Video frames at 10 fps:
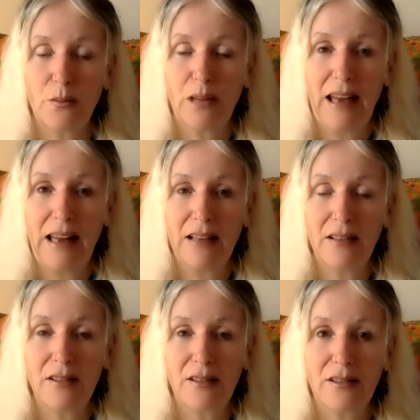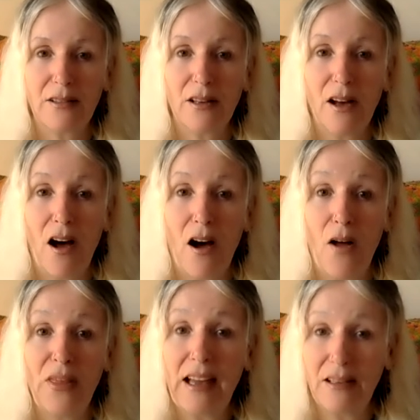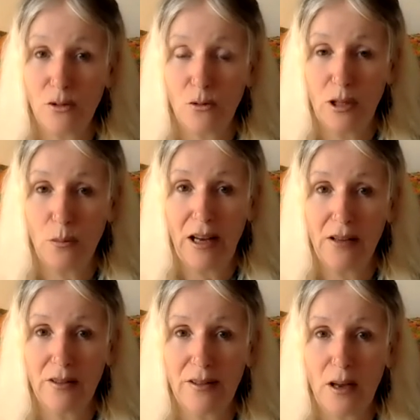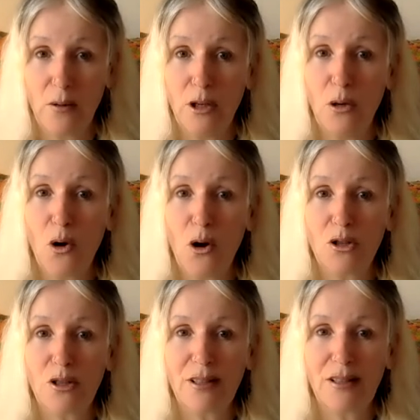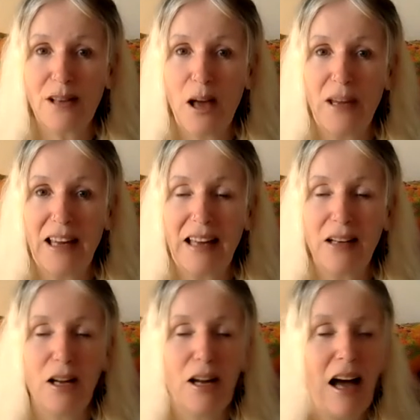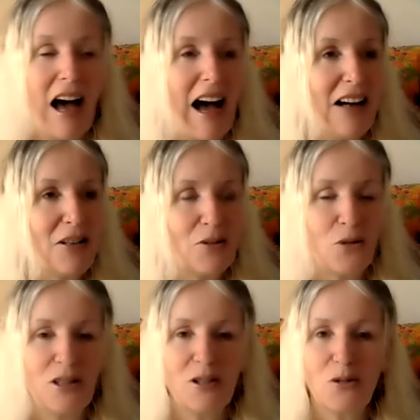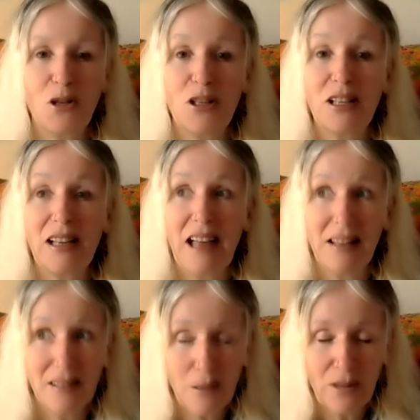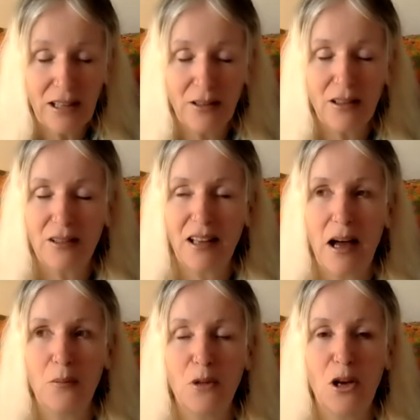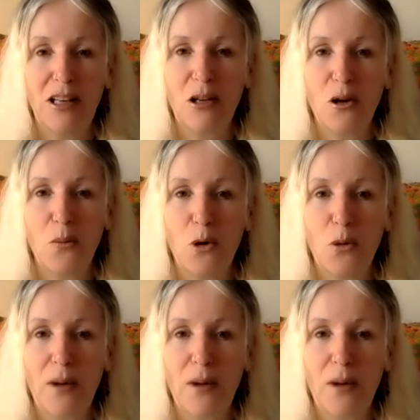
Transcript: planets are the asteroid belt. So new consciousness coming in asteroid astrology, again, something that I'm learning a lot more